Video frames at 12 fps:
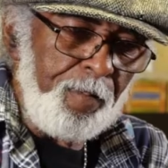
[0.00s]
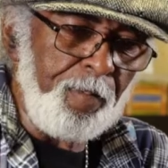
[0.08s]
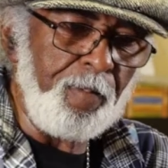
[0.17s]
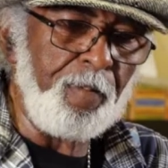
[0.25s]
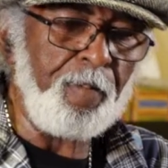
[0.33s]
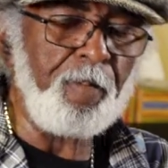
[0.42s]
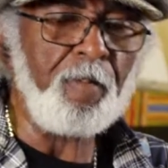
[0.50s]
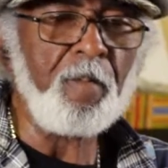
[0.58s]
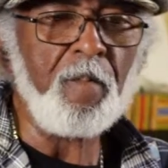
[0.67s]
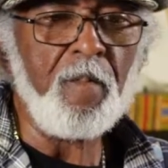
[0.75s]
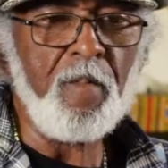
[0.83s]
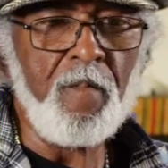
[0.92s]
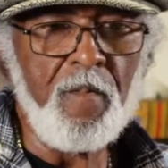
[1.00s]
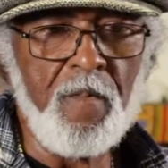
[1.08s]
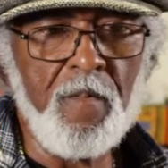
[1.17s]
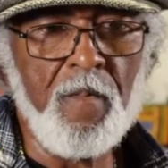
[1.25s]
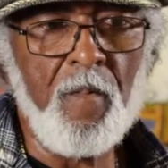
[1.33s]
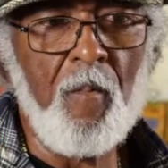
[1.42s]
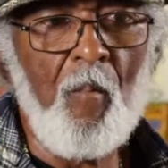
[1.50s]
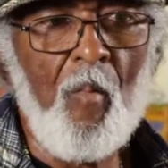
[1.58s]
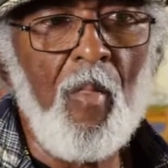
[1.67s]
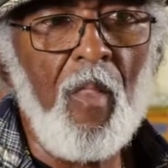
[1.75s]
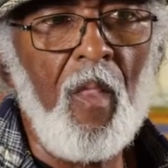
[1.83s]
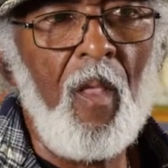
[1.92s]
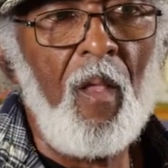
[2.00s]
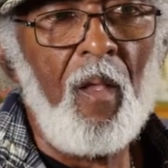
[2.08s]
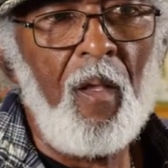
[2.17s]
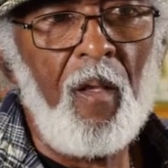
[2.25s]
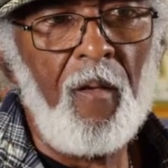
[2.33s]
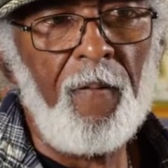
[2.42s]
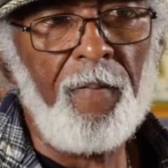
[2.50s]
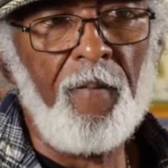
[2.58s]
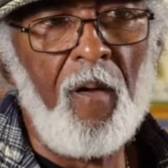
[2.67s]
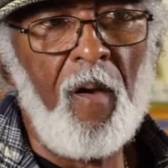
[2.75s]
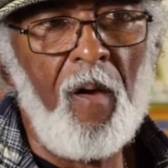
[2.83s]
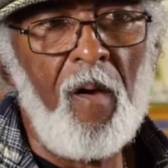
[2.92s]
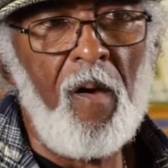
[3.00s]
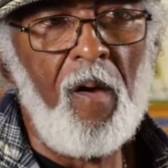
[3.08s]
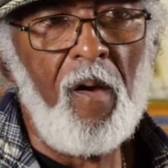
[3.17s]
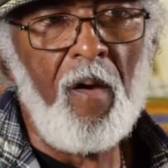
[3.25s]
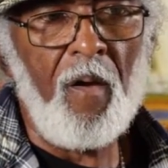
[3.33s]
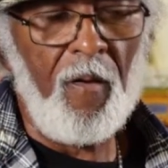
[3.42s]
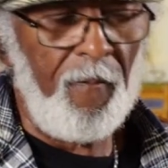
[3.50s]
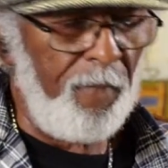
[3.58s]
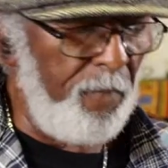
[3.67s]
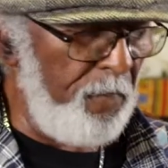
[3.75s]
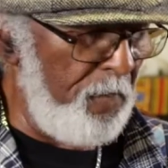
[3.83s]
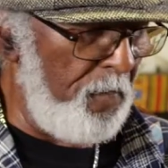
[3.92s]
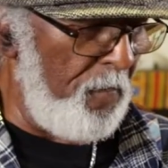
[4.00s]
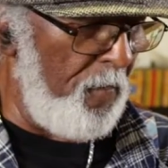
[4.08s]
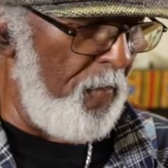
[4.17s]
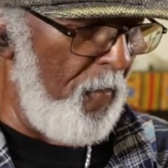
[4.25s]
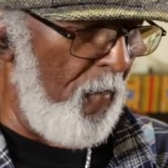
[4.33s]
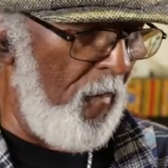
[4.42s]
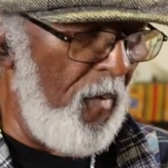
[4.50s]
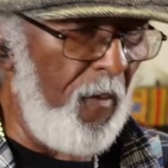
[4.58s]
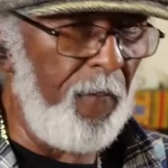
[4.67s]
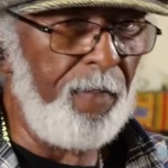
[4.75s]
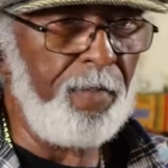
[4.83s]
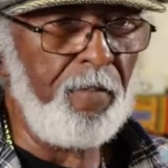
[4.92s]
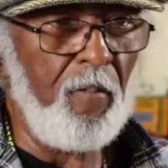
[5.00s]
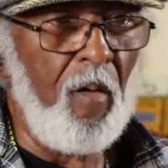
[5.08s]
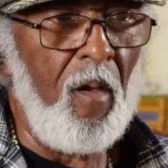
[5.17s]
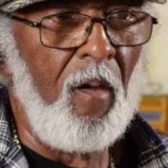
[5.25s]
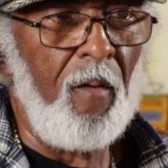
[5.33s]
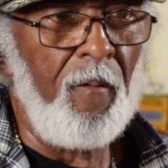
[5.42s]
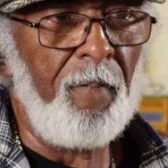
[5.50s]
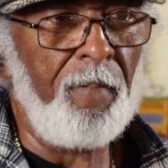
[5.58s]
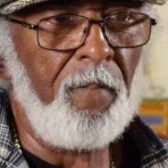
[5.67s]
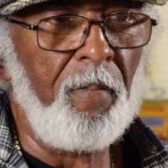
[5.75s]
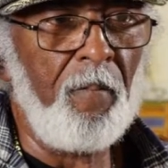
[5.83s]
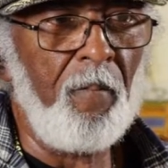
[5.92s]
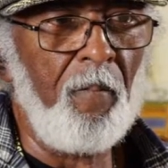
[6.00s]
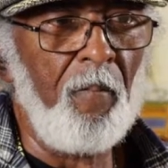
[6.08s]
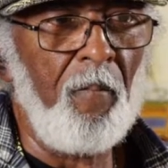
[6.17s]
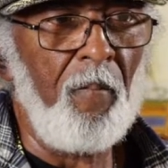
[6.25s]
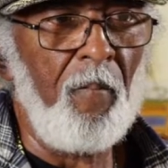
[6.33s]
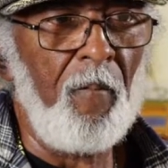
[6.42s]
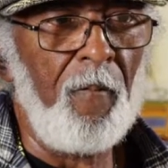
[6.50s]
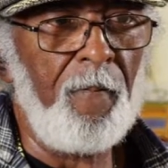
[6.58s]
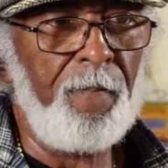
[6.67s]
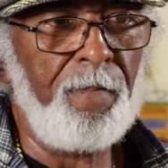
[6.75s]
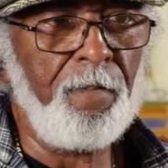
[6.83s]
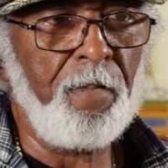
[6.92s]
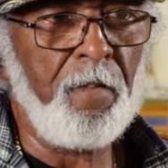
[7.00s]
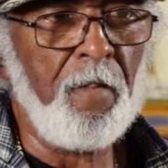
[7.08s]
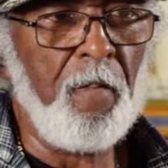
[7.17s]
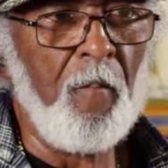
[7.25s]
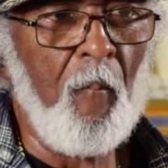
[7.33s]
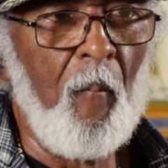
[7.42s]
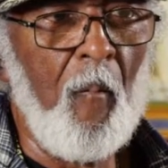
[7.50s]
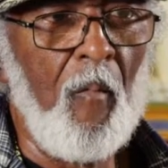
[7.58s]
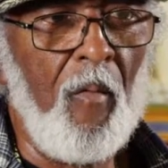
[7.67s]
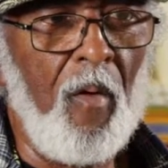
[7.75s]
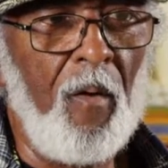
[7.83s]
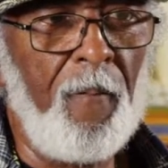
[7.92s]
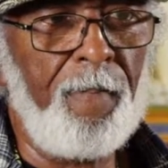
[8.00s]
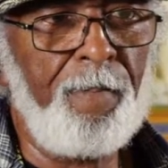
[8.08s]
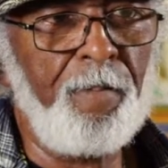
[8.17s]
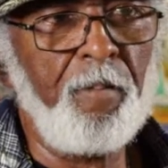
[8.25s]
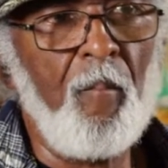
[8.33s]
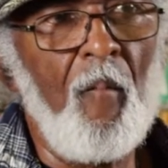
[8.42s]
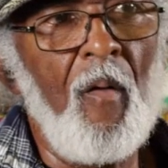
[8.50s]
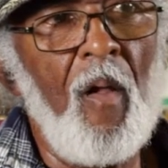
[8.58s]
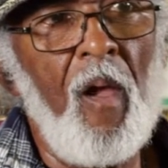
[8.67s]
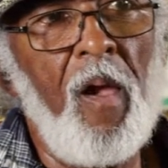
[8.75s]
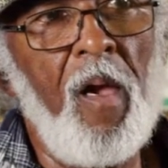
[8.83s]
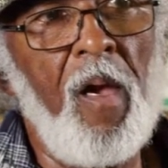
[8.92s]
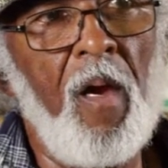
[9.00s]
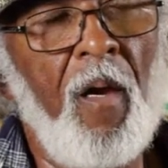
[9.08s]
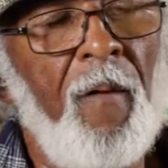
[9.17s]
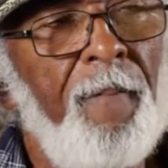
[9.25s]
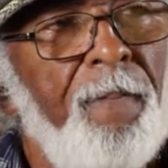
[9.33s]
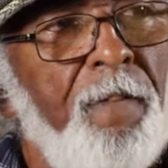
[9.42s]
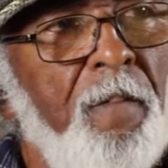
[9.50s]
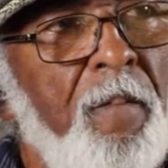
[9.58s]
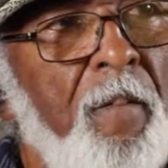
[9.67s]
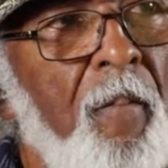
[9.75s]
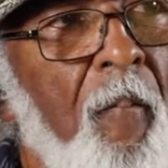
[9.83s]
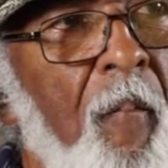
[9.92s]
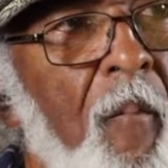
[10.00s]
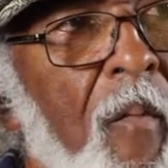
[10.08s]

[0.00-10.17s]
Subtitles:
with Black Lives Matter. Our men are losing their lives in spite of that. In your words, what do you think it means to be